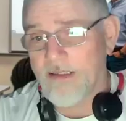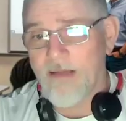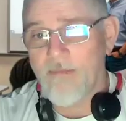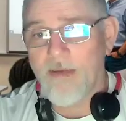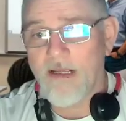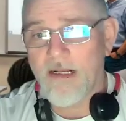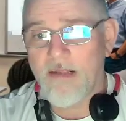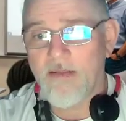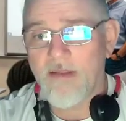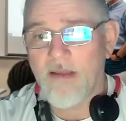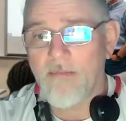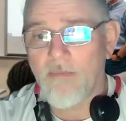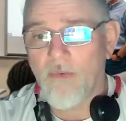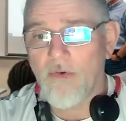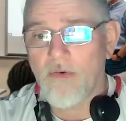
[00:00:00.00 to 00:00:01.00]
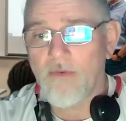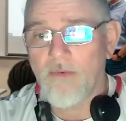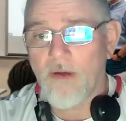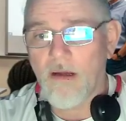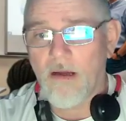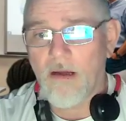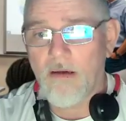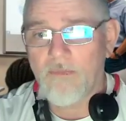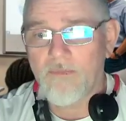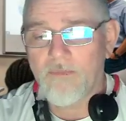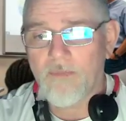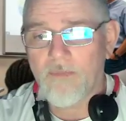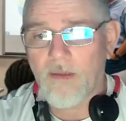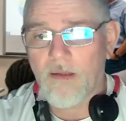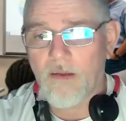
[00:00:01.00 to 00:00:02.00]
That meaning that more
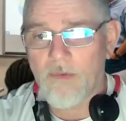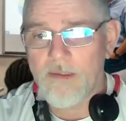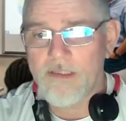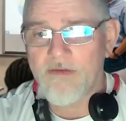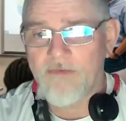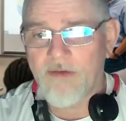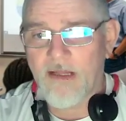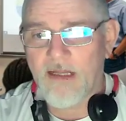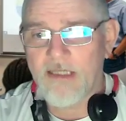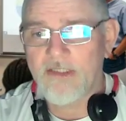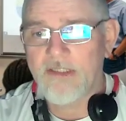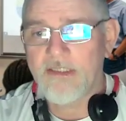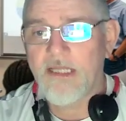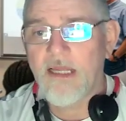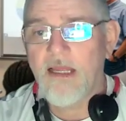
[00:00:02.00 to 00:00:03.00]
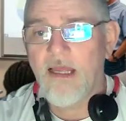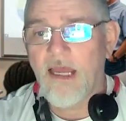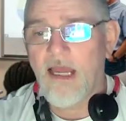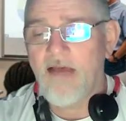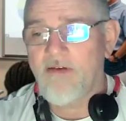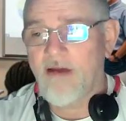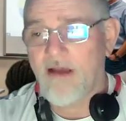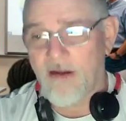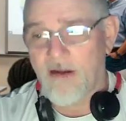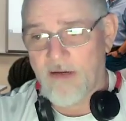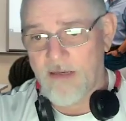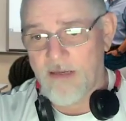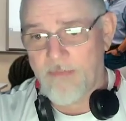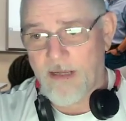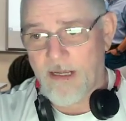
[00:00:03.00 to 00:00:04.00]
recent violations have a higher
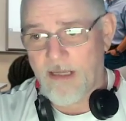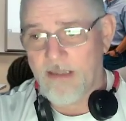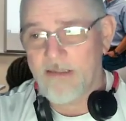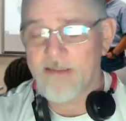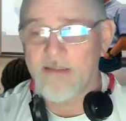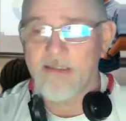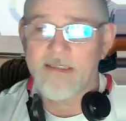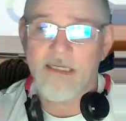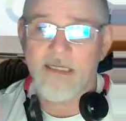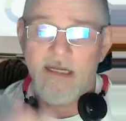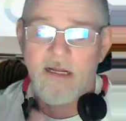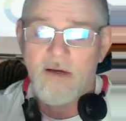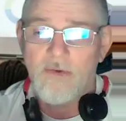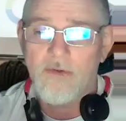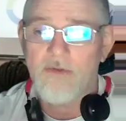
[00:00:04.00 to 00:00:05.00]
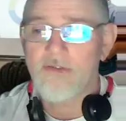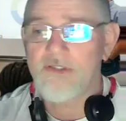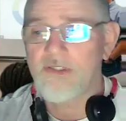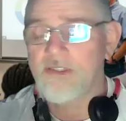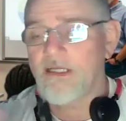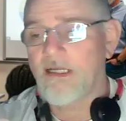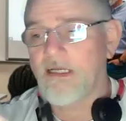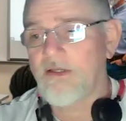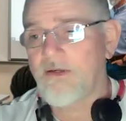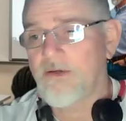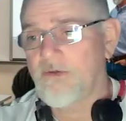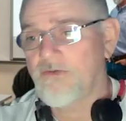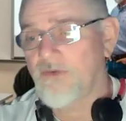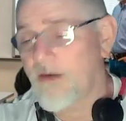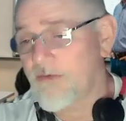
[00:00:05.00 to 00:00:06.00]
impact. So as they get older, just like
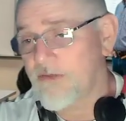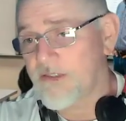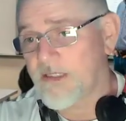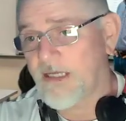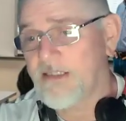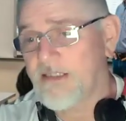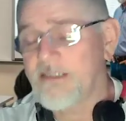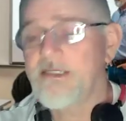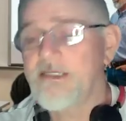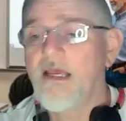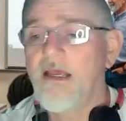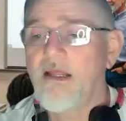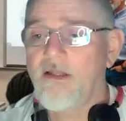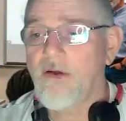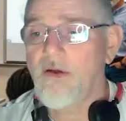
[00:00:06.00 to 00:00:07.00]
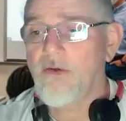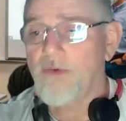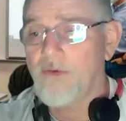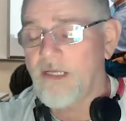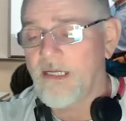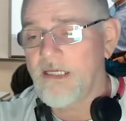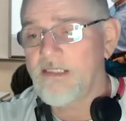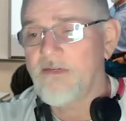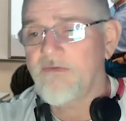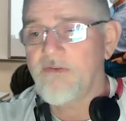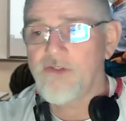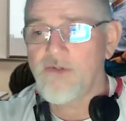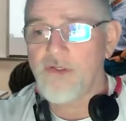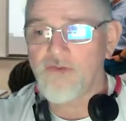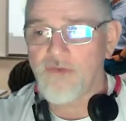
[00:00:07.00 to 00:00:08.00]
your driver's license, the older it gets,
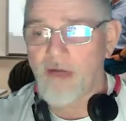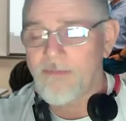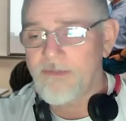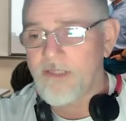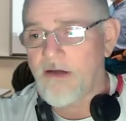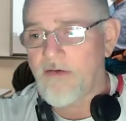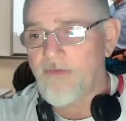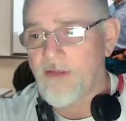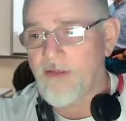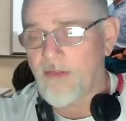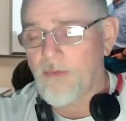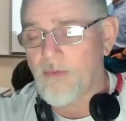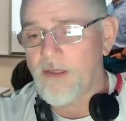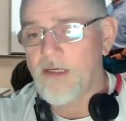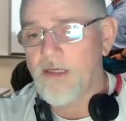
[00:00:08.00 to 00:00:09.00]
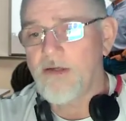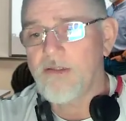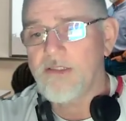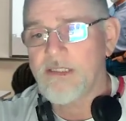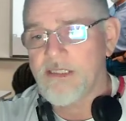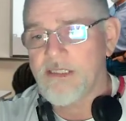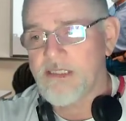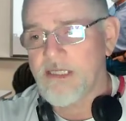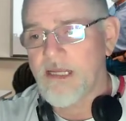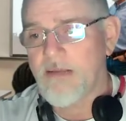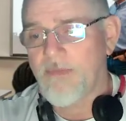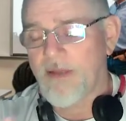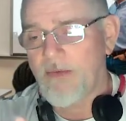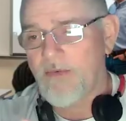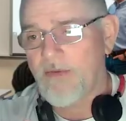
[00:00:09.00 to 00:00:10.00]
eventually it drops off at 3 years. It's the same
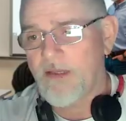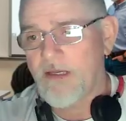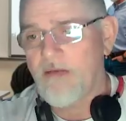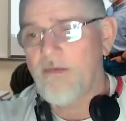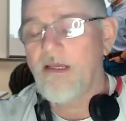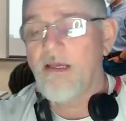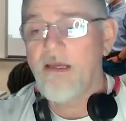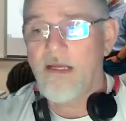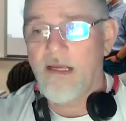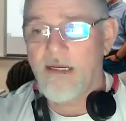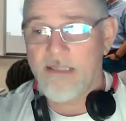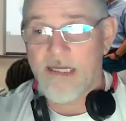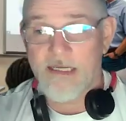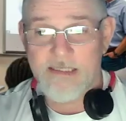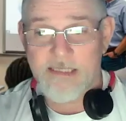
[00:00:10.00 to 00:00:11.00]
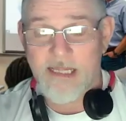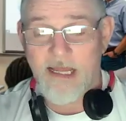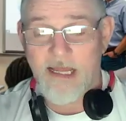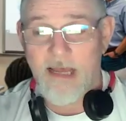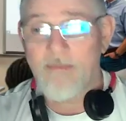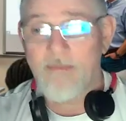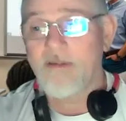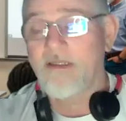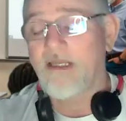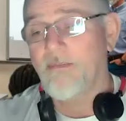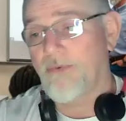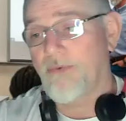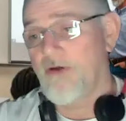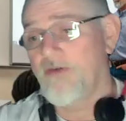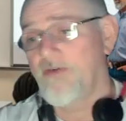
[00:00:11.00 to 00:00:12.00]
thing with them. It takes time, but to
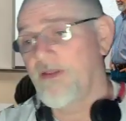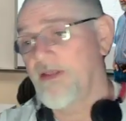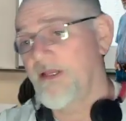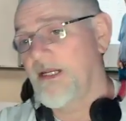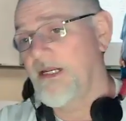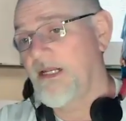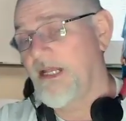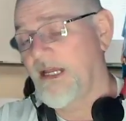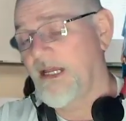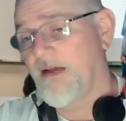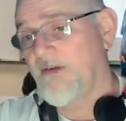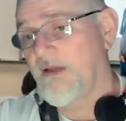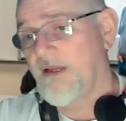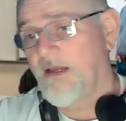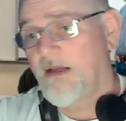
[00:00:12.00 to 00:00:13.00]
improve it, they need to have